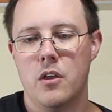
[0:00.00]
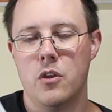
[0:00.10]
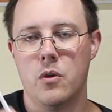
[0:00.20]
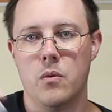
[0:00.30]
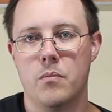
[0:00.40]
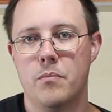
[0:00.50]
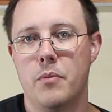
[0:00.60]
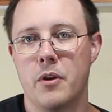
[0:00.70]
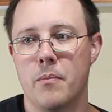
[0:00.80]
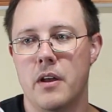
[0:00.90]
You
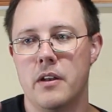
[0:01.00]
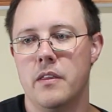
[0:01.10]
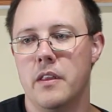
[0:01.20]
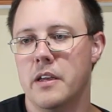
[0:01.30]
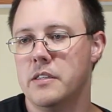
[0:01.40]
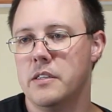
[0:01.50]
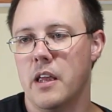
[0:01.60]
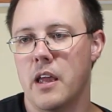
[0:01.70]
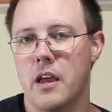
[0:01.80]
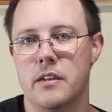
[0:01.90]
put your button in
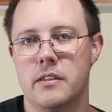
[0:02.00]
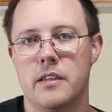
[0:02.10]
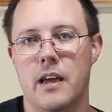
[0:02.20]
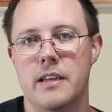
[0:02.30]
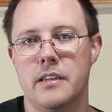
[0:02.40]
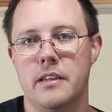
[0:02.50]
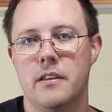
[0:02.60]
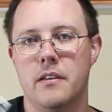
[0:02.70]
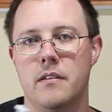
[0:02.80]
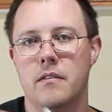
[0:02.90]
this and size it,
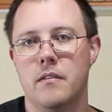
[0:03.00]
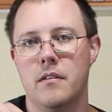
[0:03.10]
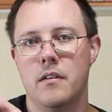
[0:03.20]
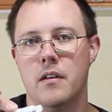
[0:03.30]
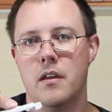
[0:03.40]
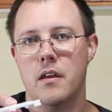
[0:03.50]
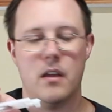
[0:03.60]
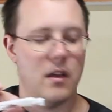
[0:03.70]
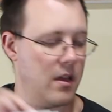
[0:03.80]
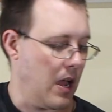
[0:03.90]

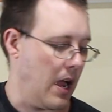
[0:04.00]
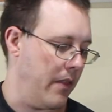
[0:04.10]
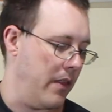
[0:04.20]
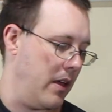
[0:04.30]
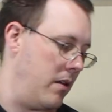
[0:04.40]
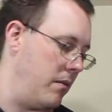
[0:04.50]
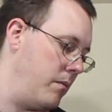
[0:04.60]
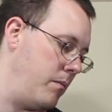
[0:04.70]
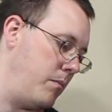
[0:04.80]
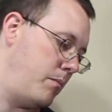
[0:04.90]
and then
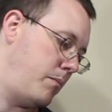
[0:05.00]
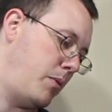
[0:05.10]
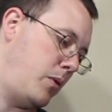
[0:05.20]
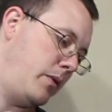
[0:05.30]
pull